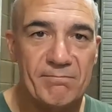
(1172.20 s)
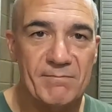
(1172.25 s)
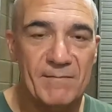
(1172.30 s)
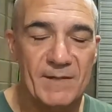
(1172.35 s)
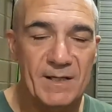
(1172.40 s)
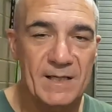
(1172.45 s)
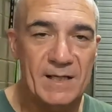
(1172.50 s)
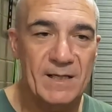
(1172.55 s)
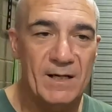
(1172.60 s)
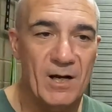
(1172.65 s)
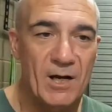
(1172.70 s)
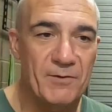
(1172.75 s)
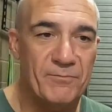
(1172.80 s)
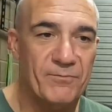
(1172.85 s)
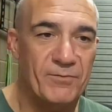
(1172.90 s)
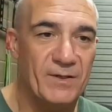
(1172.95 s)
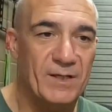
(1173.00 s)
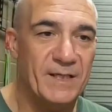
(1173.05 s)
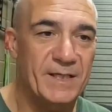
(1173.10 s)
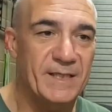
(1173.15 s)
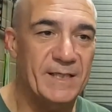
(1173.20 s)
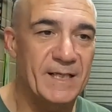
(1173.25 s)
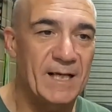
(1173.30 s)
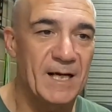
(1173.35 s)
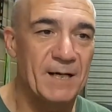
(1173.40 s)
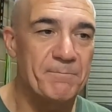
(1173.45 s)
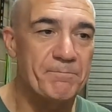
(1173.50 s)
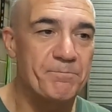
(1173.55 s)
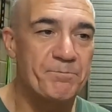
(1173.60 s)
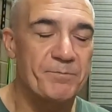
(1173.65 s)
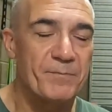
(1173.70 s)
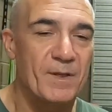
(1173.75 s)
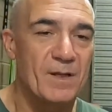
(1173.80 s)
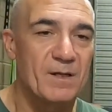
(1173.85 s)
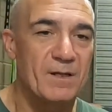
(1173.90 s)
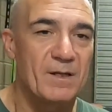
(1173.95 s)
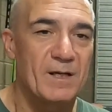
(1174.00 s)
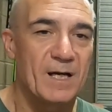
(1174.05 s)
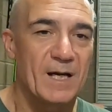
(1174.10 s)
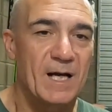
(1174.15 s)
hopefully
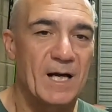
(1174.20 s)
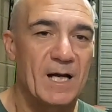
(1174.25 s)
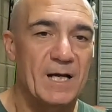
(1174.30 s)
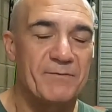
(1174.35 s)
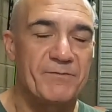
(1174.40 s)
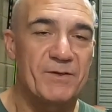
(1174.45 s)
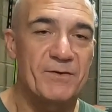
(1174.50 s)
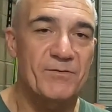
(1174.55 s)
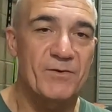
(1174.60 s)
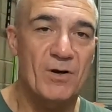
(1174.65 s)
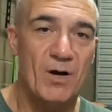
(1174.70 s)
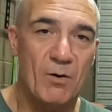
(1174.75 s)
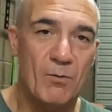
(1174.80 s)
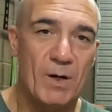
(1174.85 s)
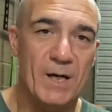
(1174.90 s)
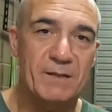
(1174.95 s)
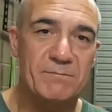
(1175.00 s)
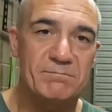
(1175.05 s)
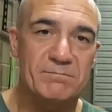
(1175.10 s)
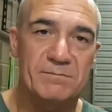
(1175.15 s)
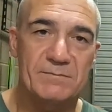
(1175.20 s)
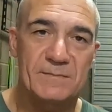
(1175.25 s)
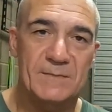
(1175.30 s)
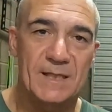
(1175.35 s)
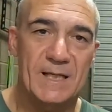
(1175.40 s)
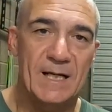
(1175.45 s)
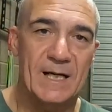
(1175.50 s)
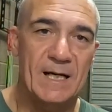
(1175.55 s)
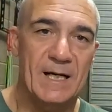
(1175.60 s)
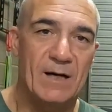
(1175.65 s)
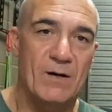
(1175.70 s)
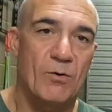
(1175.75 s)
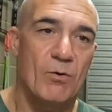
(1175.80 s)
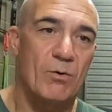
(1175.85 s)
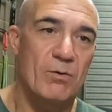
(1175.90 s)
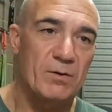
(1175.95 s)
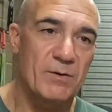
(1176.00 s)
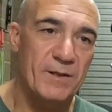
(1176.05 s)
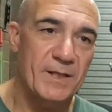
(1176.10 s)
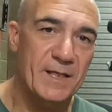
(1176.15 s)
if you've got one
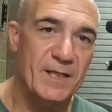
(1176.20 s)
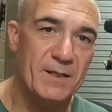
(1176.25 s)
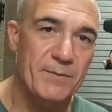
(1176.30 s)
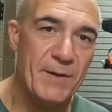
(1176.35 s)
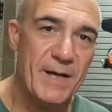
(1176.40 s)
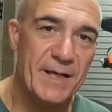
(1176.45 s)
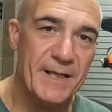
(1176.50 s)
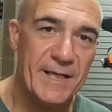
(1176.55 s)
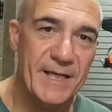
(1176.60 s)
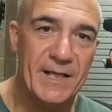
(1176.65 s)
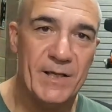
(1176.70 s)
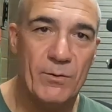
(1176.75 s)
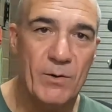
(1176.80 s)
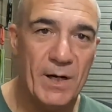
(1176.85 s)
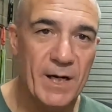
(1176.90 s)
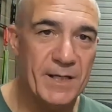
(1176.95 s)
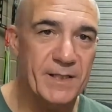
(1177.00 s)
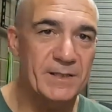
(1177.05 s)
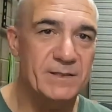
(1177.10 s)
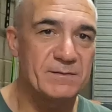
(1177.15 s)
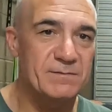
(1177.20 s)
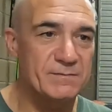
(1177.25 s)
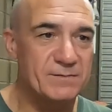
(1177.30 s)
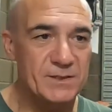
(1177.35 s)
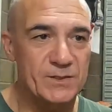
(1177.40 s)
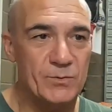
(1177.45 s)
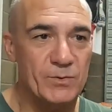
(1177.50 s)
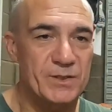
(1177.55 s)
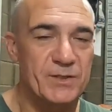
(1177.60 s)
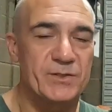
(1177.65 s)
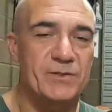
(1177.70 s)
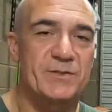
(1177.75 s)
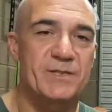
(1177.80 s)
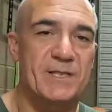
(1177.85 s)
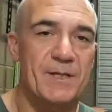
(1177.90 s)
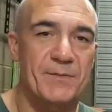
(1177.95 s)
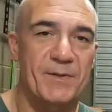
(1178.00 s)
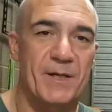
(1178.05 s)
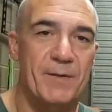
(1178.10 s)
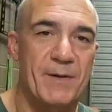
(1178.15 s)
or thinking about getting one, and you want to do
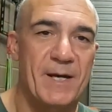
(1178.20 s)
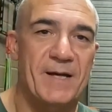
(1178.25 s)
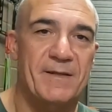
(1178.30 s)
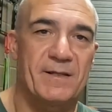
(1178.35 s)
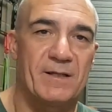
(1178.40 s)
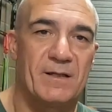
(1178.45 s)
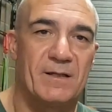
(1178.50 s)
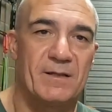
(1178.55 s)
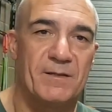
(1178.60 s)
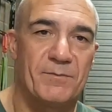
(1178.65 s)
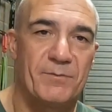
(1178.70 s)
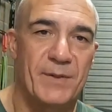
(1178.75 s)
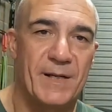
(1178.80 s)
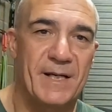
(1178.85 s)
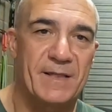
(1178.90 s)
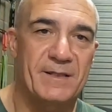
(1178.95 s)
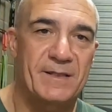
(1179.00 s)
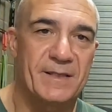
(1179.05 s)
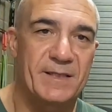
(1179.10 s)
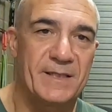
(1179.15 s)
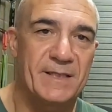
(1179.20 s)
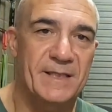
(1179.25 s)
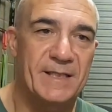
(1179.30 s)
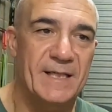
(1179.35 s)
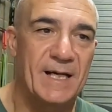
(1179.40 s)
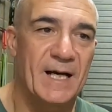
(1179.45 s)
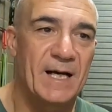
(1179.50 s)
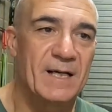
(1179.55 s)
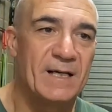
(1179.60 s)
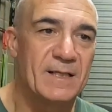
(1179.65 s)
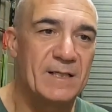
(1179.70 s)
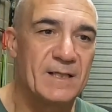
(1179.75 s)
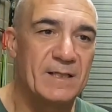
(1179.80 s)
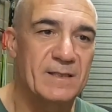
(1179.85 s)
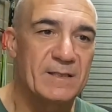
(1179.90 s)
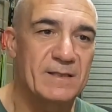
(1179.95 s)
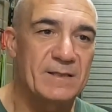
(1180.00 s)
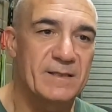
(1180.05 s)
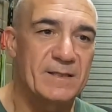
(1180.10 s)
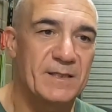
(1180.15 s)
something about the
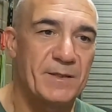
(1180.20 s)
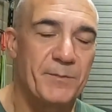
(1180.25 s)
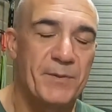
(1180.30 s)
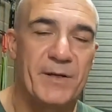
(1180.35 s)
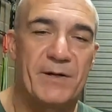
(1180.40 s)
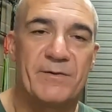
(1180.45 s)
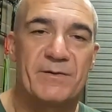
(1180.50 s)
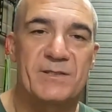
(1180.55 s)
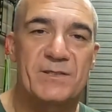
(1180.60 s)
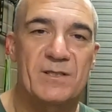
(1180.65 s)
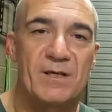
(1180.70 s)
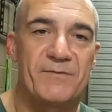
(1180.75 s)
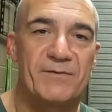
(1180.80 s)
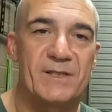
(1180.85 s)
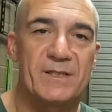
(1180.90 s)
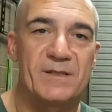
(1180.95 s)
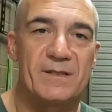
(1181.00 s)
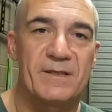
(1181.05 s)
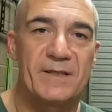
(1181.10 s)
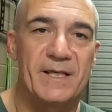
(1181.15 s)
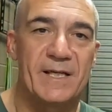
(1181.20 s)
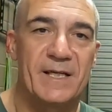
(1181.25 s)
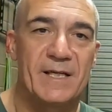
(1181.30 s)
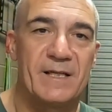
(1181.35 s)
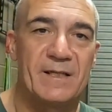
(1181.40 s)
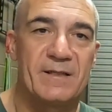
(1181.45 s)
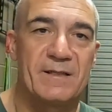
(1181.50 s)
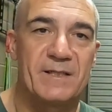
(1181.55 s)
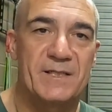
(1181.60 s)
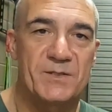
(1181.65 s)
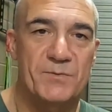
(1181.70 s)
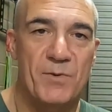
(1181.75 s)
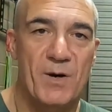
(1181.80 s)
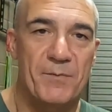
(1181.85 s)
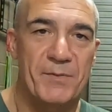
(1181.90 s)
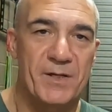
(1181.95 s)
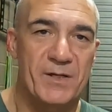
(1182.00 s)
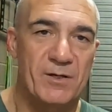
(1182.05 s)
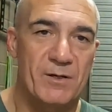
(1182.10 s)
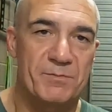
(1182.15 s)
appearance of it, then this
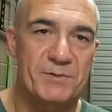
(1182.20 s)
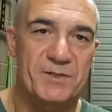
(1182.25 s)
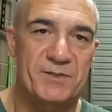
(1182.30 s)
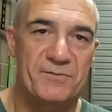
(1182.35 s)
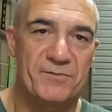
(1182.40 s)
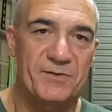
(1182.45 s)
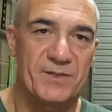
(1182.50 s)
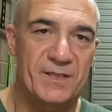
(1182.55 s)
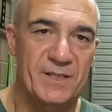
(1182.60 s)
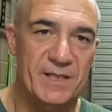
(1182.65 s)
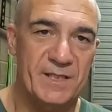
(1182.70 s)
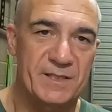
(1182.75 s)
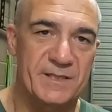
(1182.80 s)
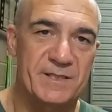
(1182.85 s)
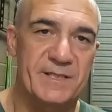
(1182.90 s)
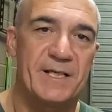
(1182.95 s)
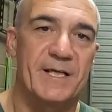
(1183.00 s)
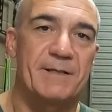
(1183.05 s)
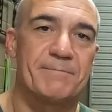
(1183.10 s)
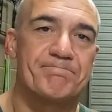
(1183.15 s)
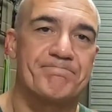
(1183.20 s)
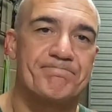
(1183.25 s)
might be an option for you to consider.